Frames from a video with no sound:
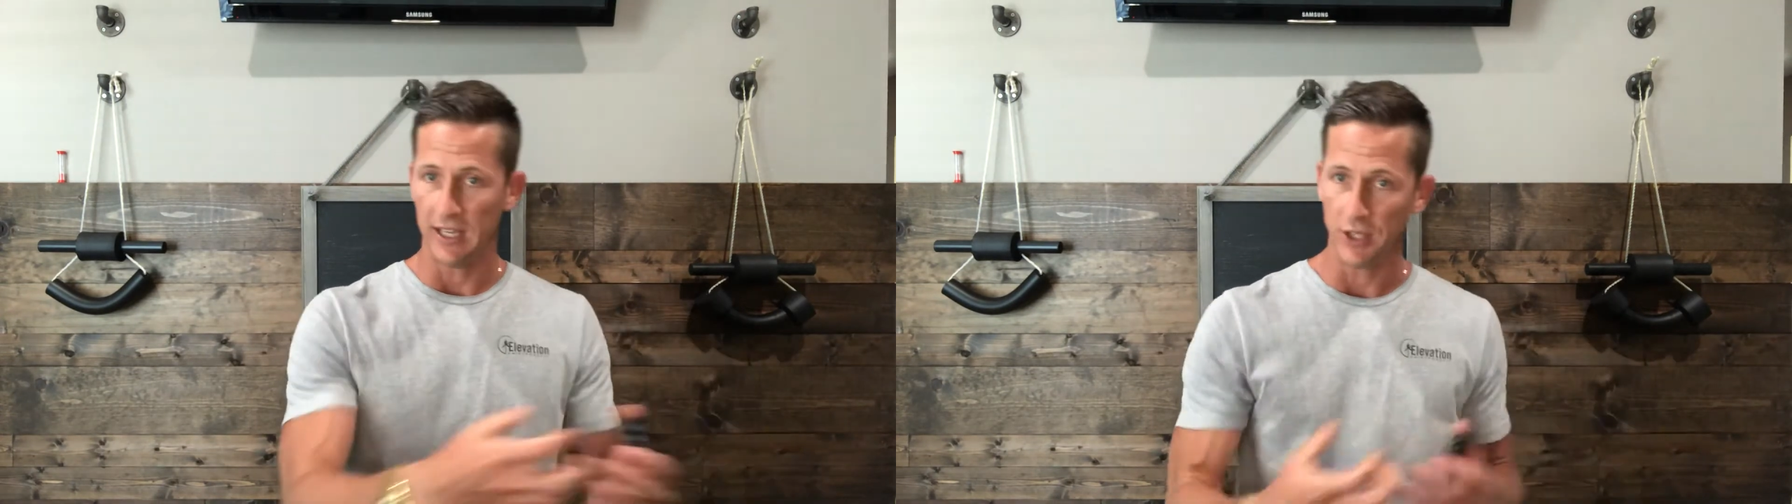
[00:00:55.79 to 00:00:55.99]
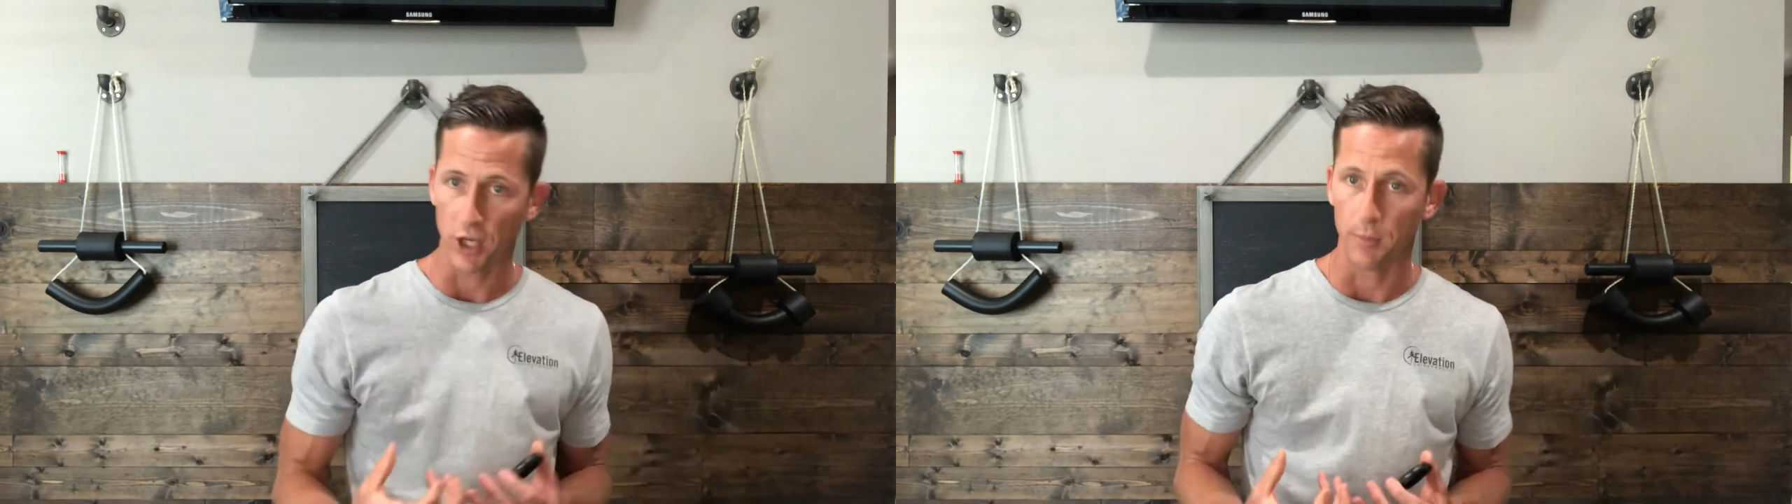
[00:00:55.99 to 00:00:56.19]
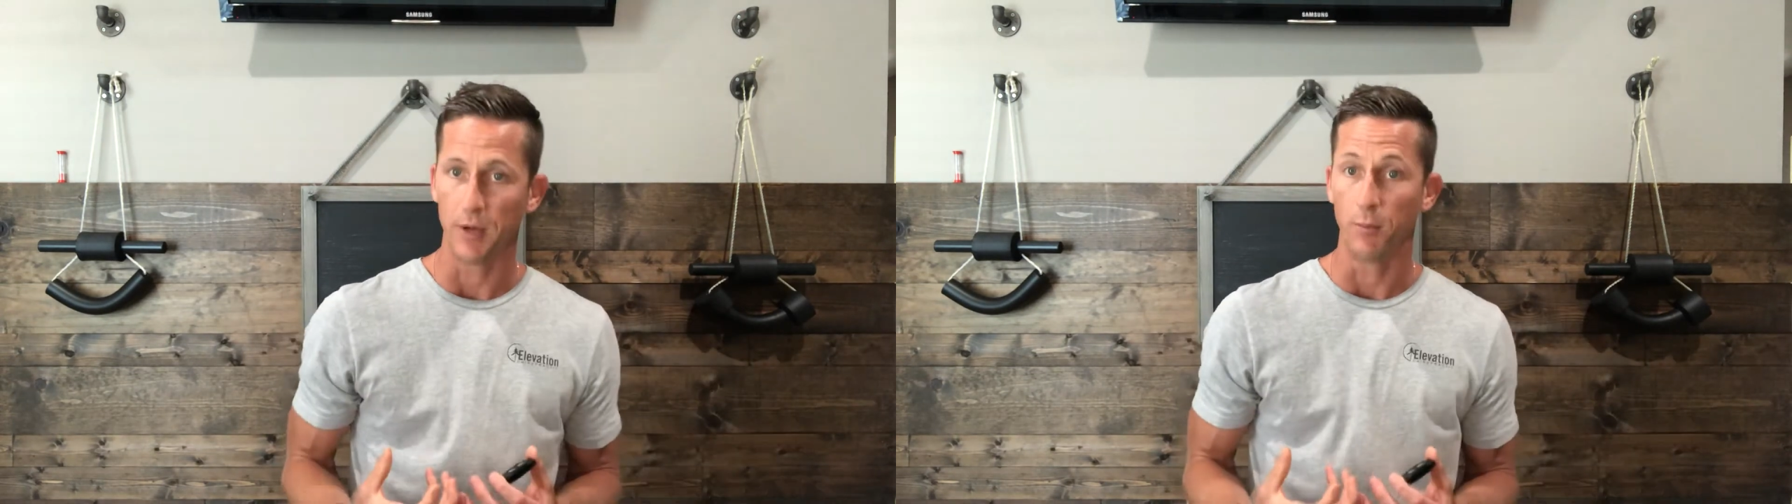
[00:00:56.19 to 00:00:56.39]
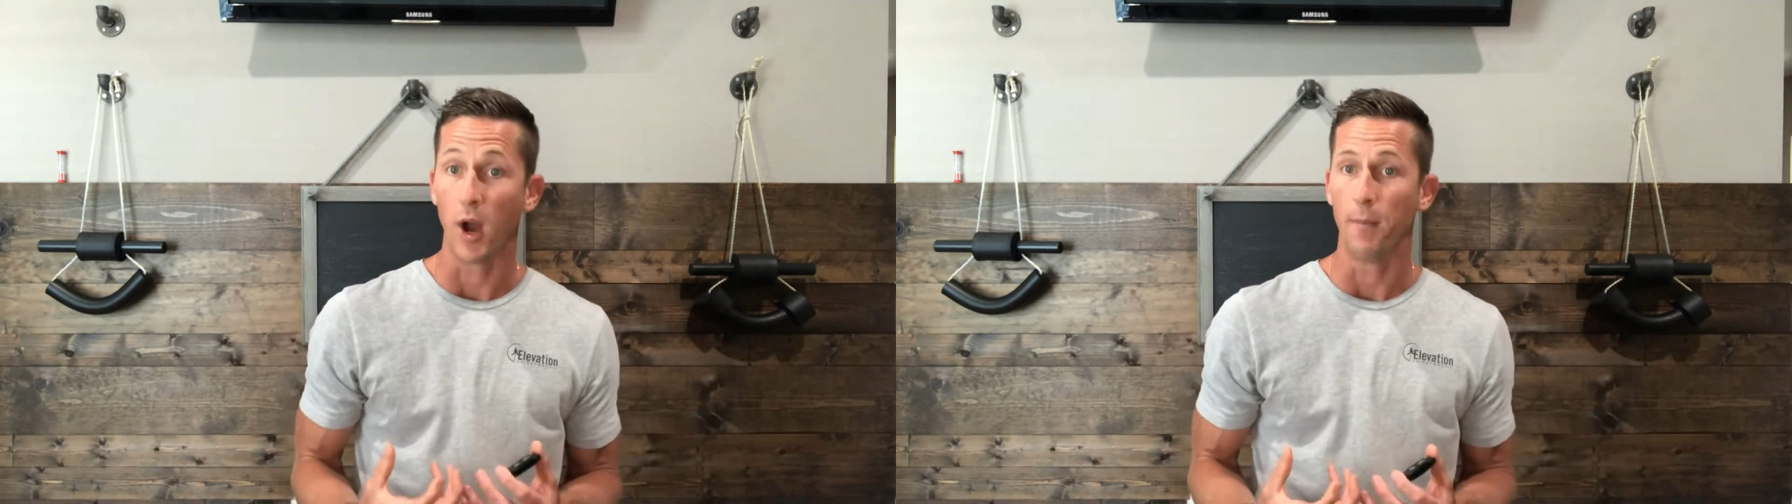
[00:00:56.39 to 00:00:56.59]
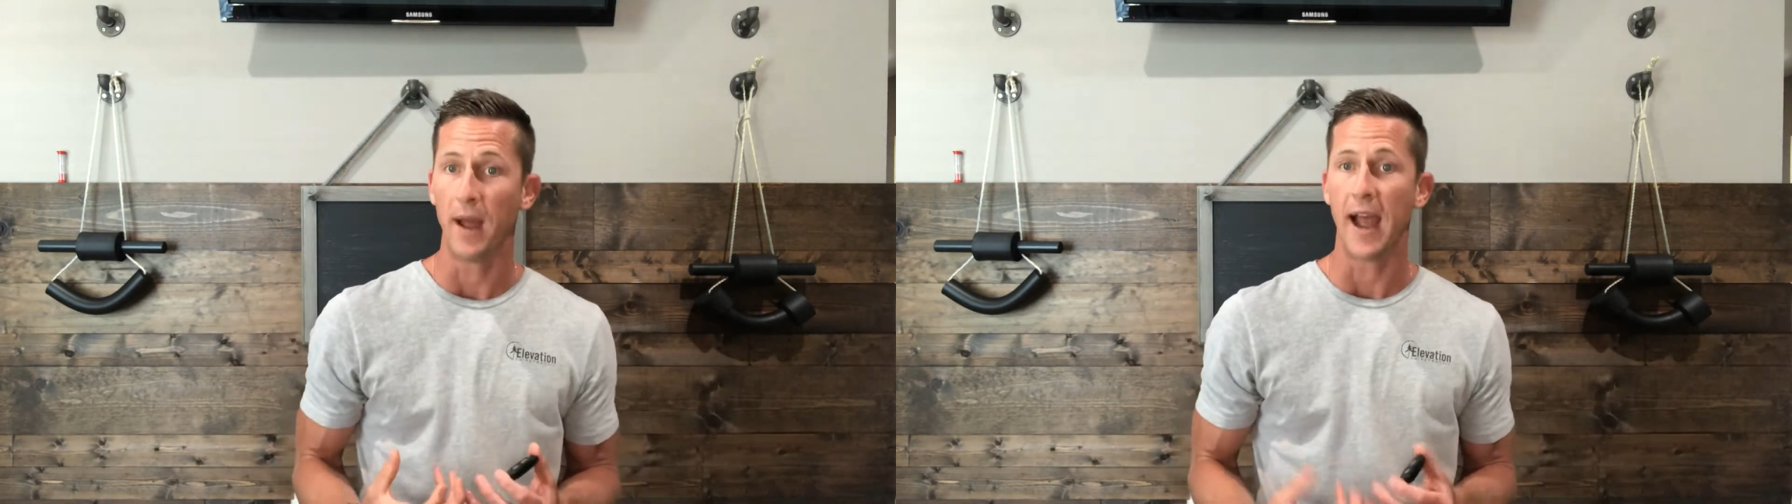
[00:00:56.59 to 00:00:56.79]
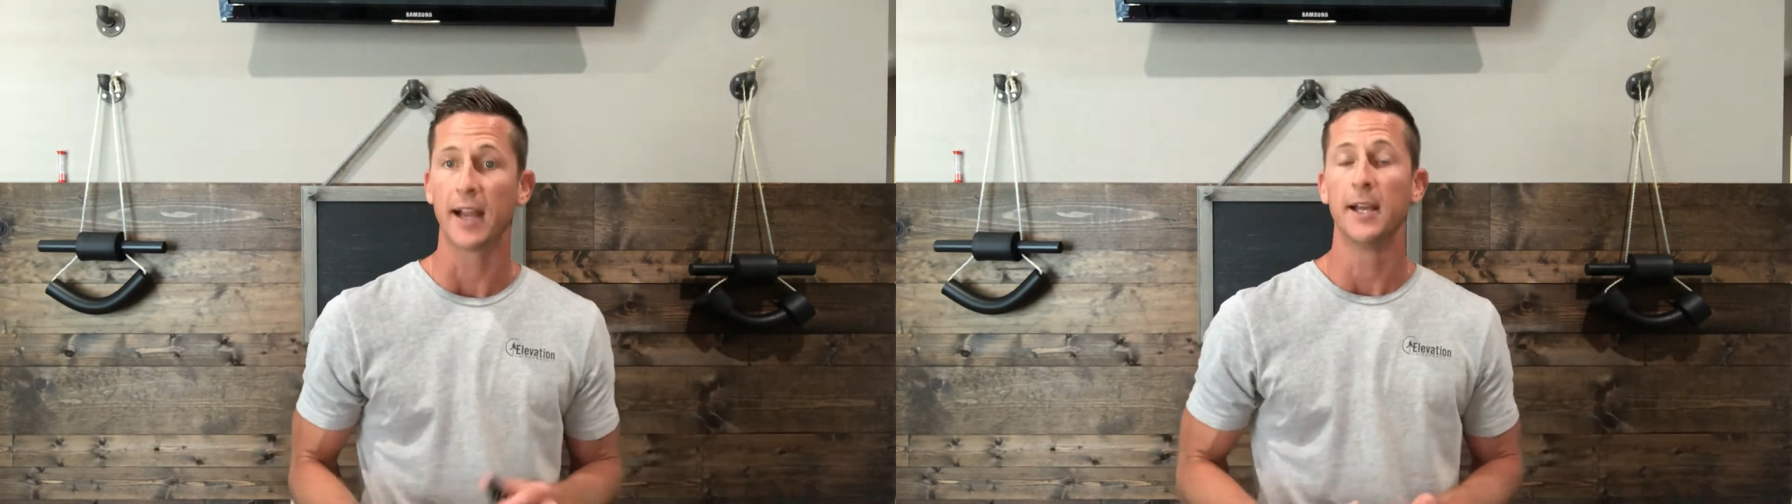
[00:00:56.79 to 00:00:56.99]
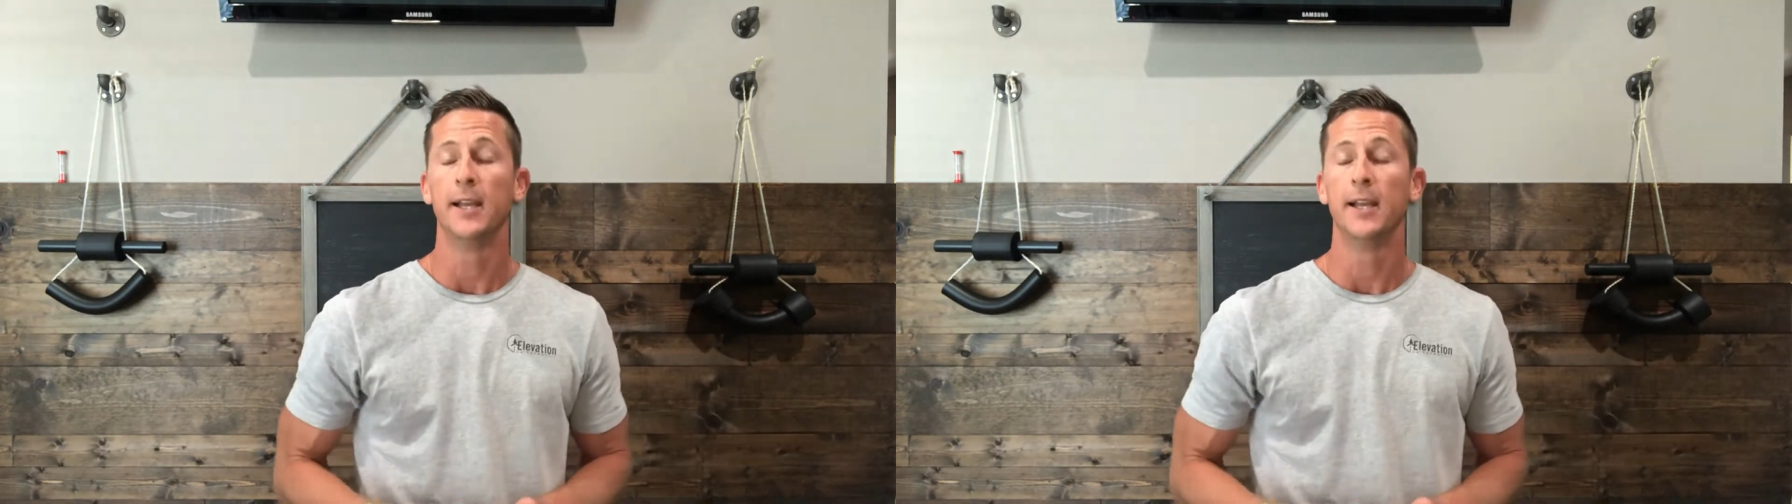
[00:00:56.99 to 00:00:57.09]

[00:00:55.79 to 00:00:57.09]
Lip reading: and you're gonna be brought back.